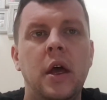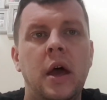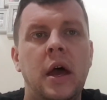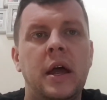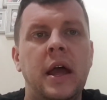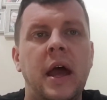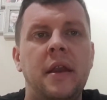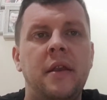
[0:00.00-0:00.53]

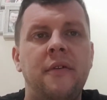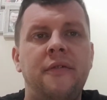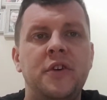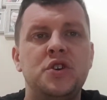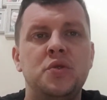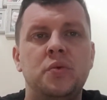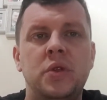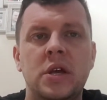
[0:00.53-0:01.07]
Again,
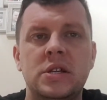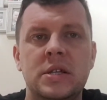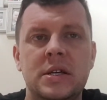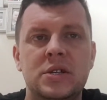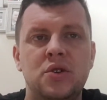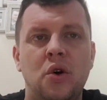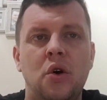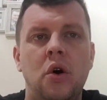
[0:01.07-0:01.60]
official Disney
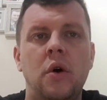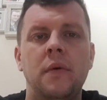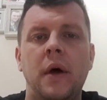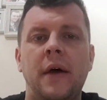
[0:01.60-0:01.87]
store.